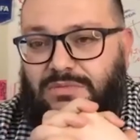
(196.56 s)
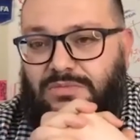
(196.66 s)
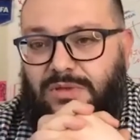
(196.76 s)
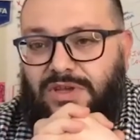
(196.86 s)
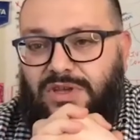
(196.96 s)

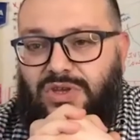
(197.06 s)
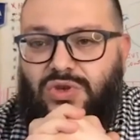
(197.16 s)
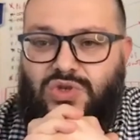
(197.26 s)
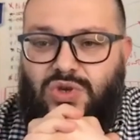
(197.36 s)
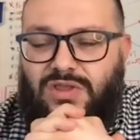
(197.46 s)
maybe
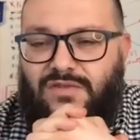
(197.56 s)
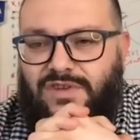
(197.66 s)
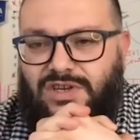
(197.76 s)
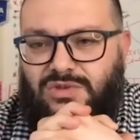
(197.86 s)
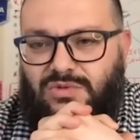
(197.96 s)
you saw the
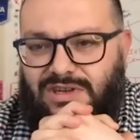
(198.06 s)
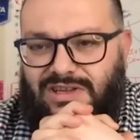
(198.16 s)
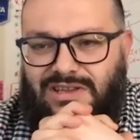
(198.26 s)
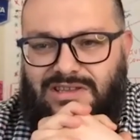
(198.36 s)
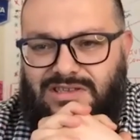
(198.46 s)
virtual
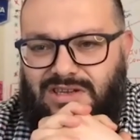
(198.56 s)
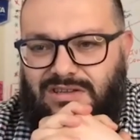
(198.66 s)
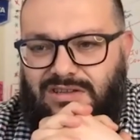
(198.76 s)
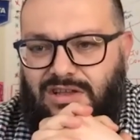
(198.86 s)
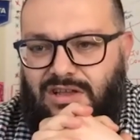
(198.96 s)
reality
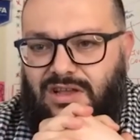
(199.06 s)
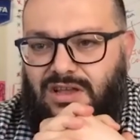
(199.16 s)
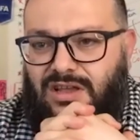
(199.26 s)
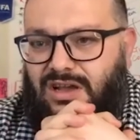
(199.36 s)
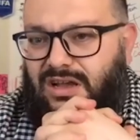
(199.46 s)
side,
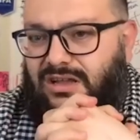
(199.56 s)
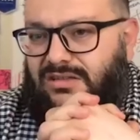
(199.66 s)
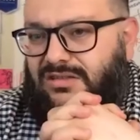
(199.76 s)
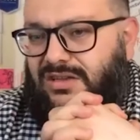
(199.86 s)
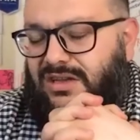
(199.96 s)

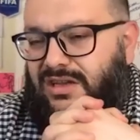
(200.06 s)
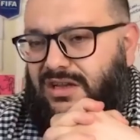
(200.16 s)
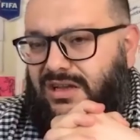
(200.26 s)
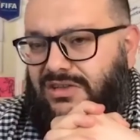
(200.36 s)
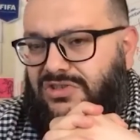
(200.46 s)
and
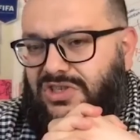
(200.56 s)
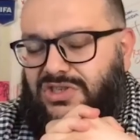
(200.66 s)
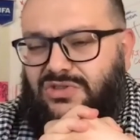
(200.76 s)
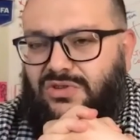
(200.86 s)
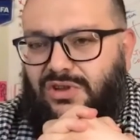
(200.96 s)

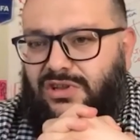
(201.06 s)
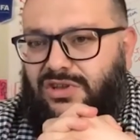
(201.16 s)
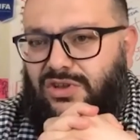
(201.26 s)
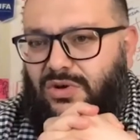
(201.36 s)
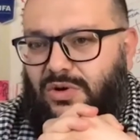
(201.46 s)
just to let
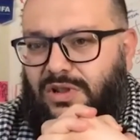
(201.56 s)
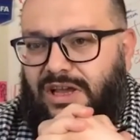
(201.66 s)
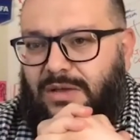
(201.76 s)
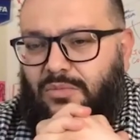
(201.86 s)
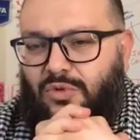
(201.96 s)
you know,
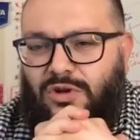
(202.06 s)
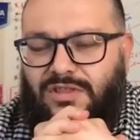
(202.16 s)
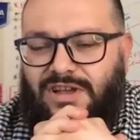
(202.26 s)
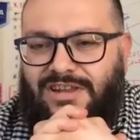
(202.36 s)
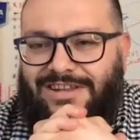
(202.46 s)
like more
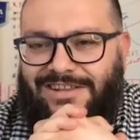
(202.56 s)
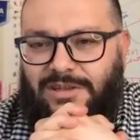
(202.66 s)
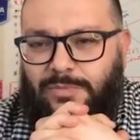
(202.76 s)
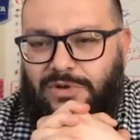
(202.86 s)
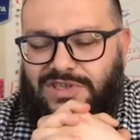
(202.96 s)
than
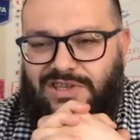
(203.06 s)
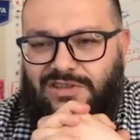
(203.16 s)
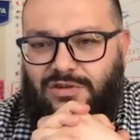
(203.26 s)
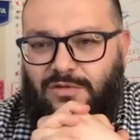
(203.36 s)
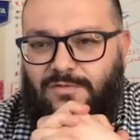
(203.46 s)

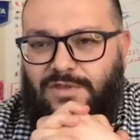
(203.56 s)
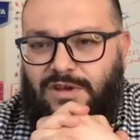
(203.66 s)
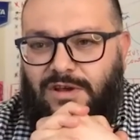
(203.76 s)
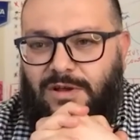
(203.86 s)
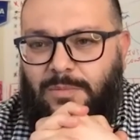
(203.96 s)
90% of
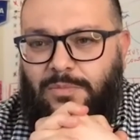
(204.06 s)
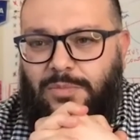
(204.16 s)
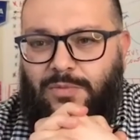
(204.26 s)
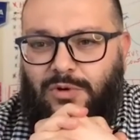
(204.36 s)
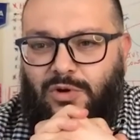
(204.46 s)
the
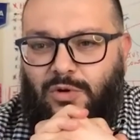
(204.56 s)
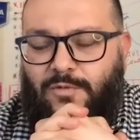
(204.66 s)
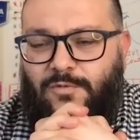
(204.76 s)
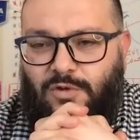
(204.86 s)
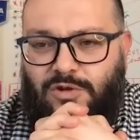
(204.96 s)
people who
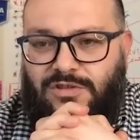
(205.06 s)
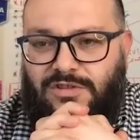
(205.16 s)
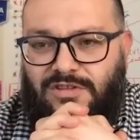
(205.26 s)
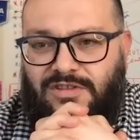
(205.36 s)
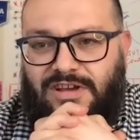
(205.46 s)
followed
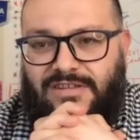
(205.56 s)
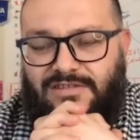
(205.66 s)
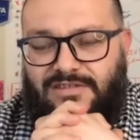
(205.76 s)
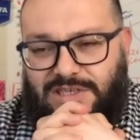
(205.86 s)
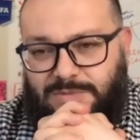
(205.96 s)
that
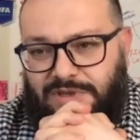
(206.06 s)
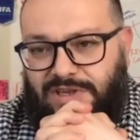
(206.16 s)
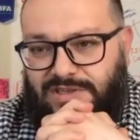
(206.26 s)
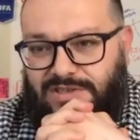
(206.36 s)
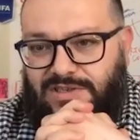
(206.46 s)

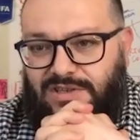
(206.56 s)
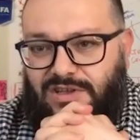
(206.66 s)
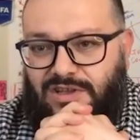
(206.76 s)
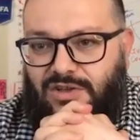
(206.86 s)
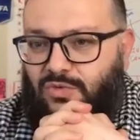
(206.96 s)
experience
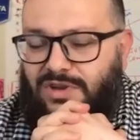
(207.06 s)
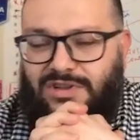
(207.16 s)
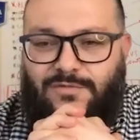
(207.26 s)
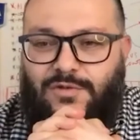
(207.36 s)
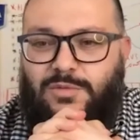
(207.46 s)
we're
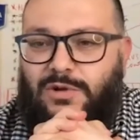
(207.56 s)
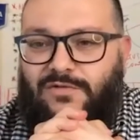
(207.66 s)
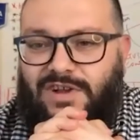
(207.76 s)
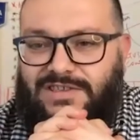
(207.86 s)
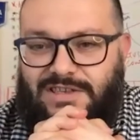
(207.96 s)
not football
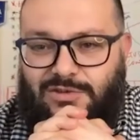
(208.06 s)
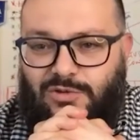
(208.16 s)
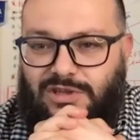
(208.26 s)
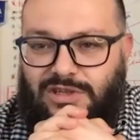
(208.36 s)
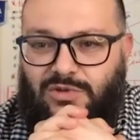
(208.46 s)
fans at
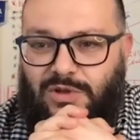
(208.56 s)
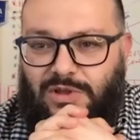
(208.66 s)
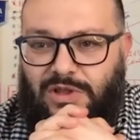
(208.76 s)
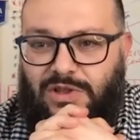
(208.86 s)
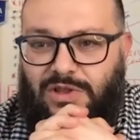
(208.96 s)
all.
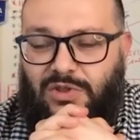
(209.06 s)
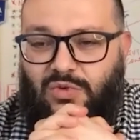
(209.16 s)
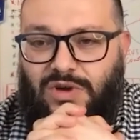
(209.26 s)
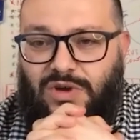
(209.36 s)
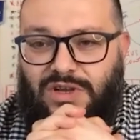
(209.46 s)
It
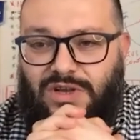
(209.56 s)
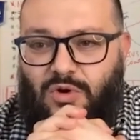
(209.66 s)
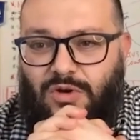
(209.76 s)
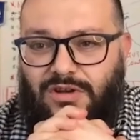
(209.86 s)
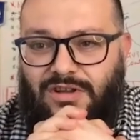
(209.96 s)
was
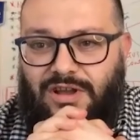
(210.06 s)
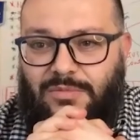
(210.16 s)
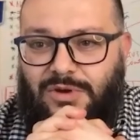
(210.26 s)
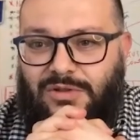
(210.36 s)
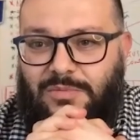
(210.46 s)
more
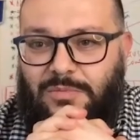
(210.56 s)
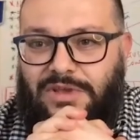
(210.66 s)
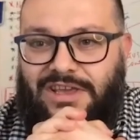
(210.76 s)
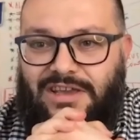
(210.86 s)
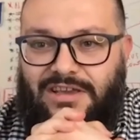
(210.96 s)
about
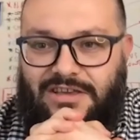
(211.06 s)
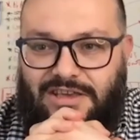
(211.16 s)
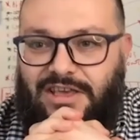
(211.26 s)
being geek